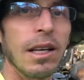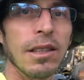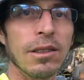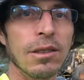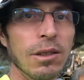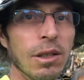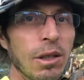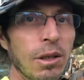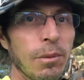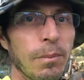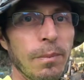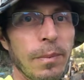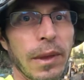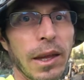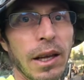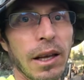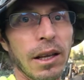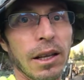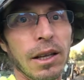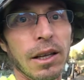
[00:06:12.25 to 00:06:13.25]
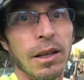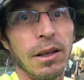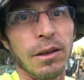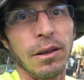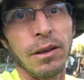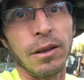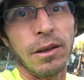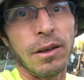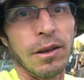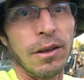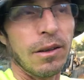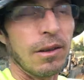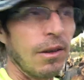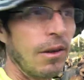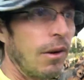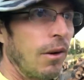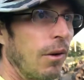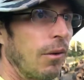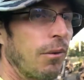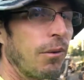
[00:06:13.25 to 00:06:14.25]
So
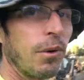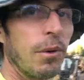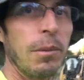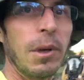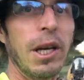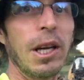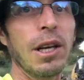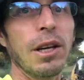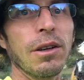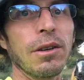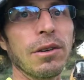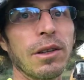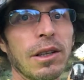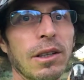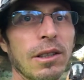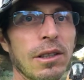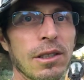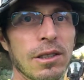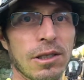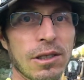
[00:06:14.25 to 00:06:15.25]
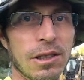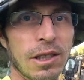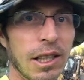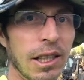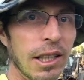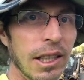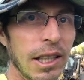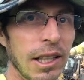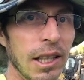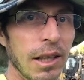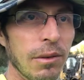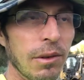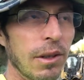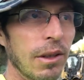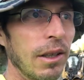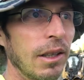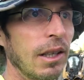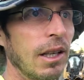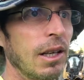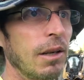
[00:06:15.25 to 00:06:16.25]
from here, they're gonna just clean
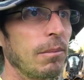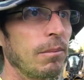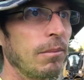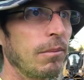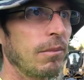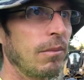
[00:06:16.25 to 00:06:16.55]
everything up,